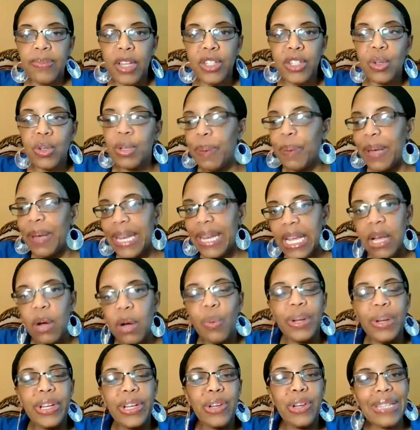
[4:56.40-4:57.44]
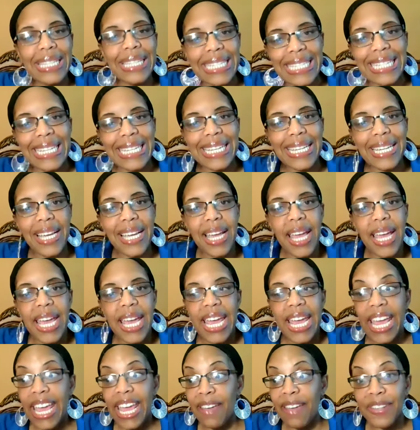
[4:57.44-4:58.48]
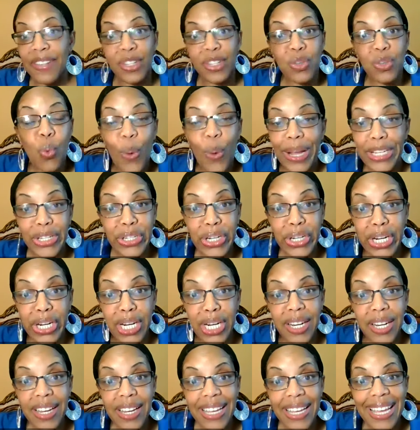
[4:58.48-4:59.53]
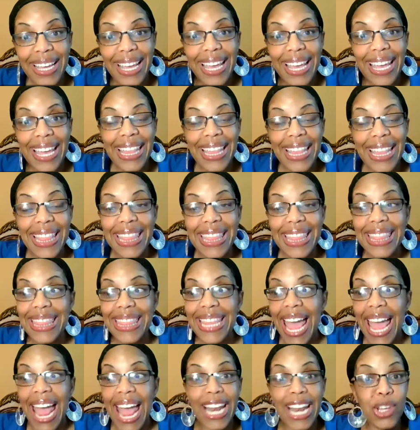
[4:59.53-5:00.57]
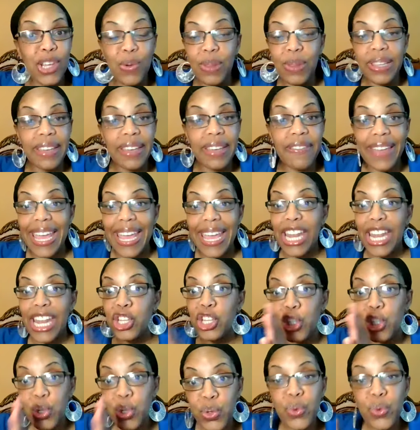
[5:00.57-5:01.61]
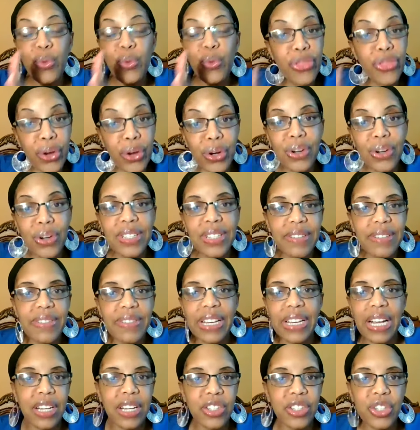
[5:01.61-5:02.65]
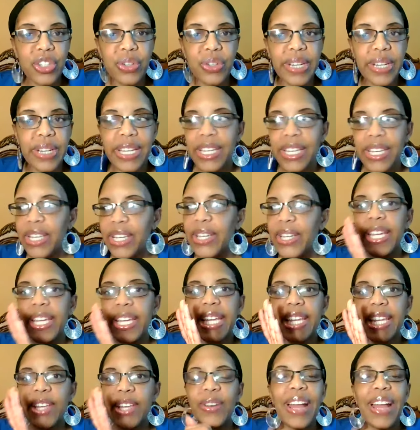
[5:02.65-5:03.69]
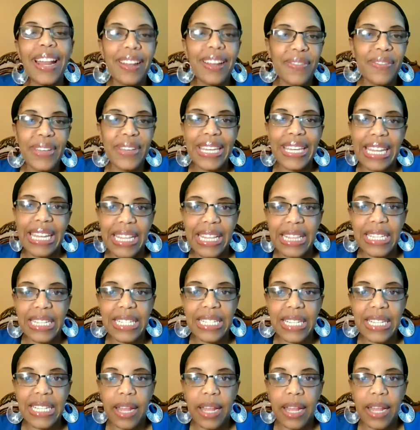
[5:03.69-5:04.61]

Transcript: So depending on when you're listening, if it's winter and you live in two thirds of the country, you're not even getting the sun.